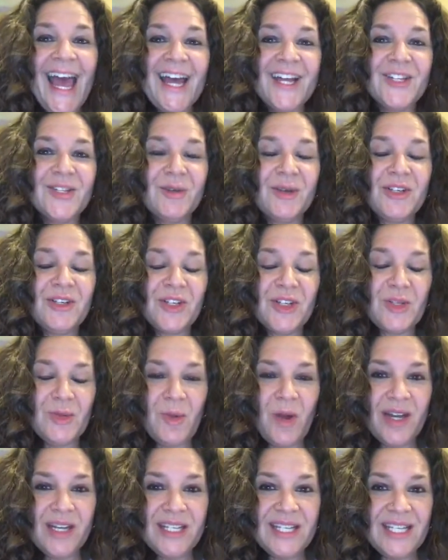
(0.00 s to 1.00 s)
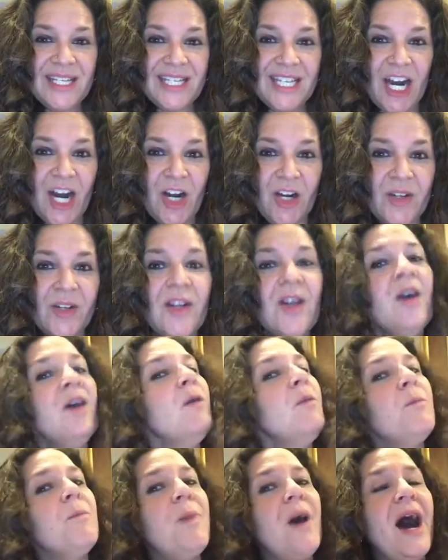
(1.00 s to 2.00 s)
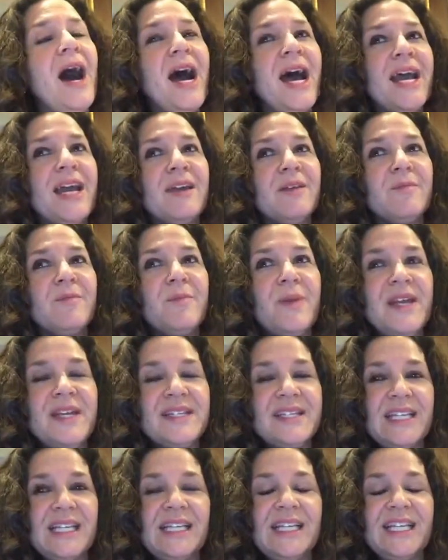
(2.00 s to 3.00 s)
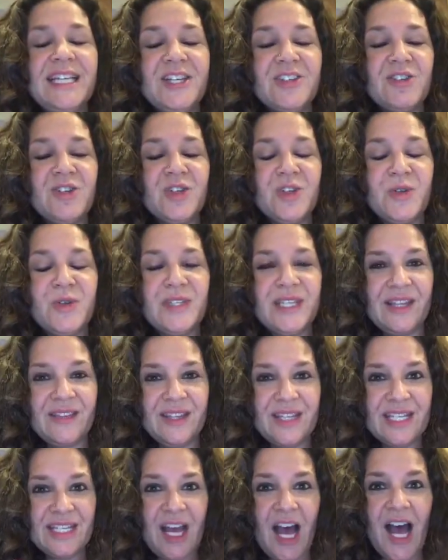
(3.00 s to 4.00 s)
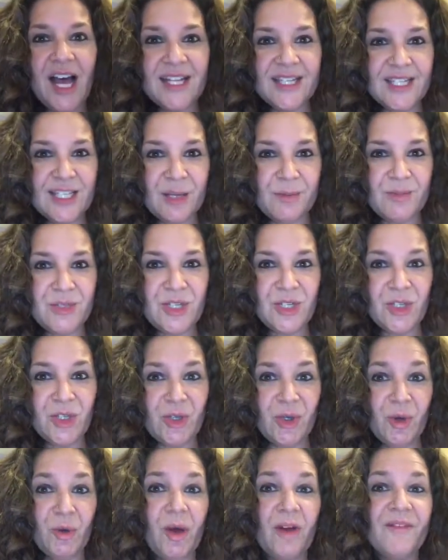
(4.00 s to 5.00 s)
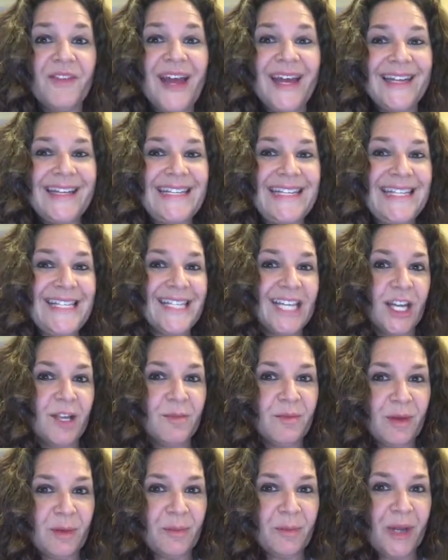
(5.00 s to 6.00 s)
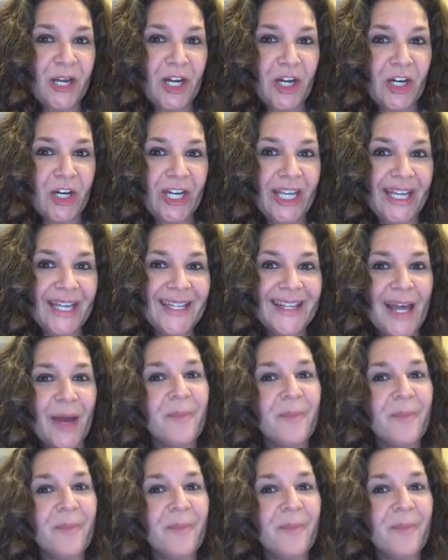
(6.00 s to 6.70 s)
And so I just want to start by basically introducing this concept to you of that excitement period,